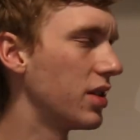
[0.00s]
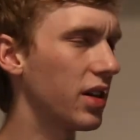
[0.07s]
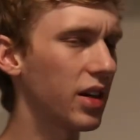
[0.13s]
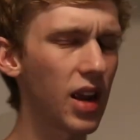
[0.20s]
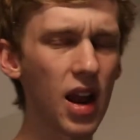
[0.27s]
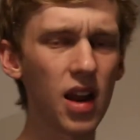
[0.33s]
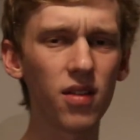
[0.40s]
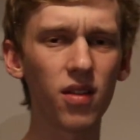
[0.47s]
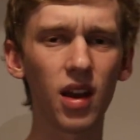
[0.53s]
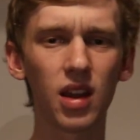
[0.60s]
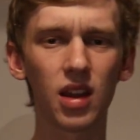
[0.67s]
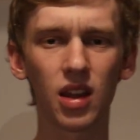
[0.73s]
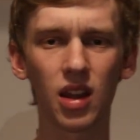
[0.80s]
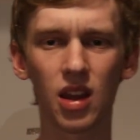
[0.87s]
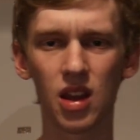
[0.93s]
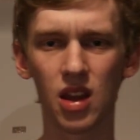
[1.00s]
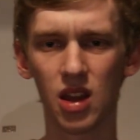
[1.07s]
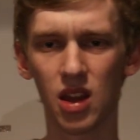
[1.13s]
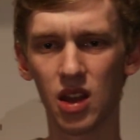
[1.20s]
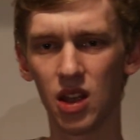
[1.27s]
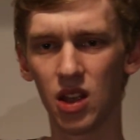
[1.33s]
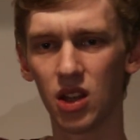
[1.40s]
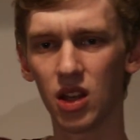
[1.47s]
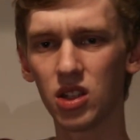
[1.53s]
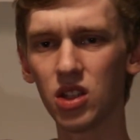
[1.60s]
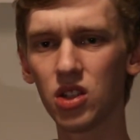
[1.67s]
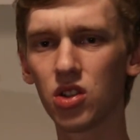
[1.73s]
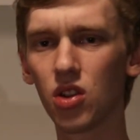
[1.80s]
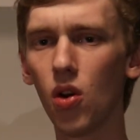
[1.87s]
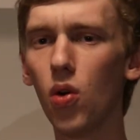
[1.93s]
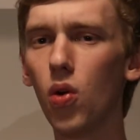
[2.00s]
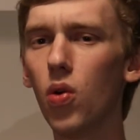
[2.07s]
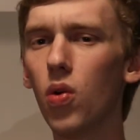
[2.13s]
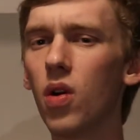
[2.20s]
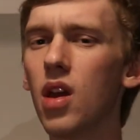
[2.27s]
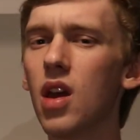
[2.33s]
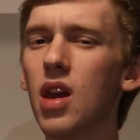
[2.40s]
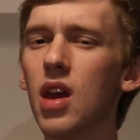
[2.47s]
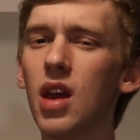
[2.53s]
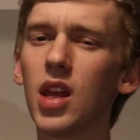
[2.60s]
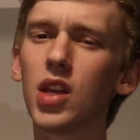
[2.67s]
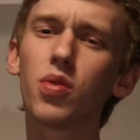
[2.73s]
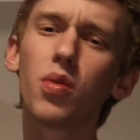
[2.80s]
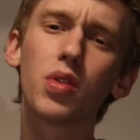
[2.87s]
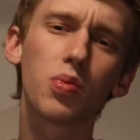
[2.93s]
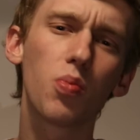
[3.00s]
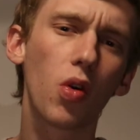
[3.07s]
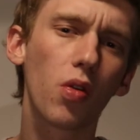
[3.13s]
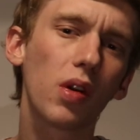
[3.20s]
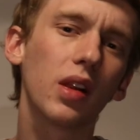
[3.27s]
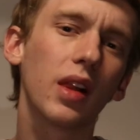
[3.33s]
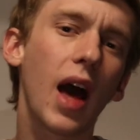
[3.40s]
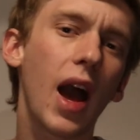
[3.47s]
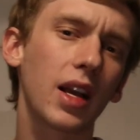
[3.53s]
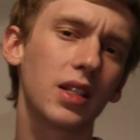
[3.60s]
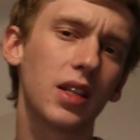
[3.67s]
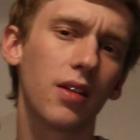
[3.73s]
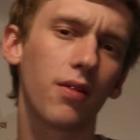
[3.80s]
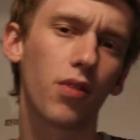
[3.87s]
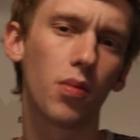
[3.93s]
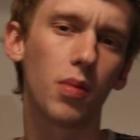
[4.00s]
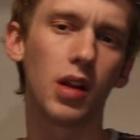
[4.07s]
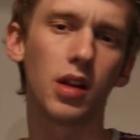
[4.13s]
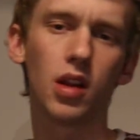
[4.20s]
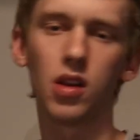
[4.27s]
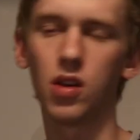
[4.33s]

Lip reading: They're kind of like, it's just so, this one was more relaxing for me to